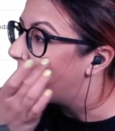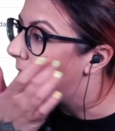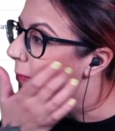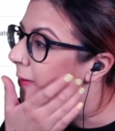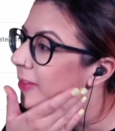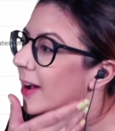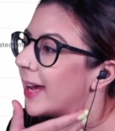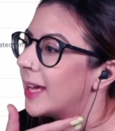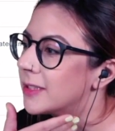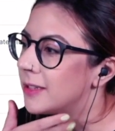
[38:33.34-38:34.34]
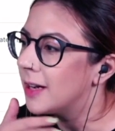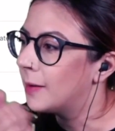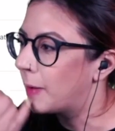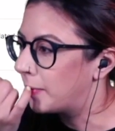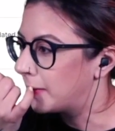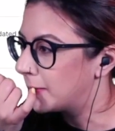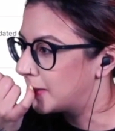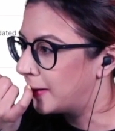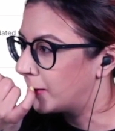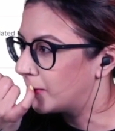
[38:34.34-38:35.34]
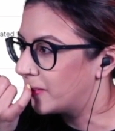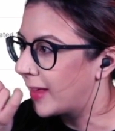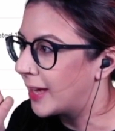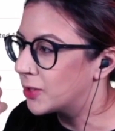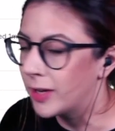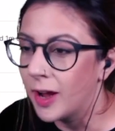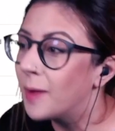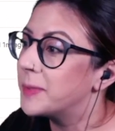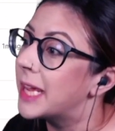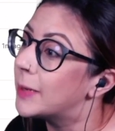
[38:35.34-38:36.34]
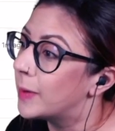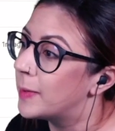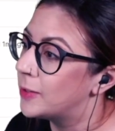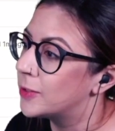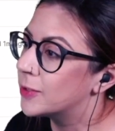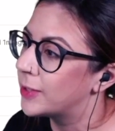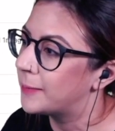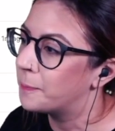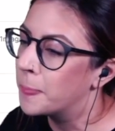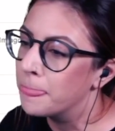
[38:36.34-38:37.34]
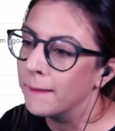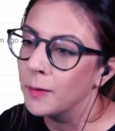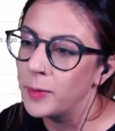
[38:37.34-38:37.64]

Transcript: with ISR when we were doing all of that, trying to update Women Who Stream with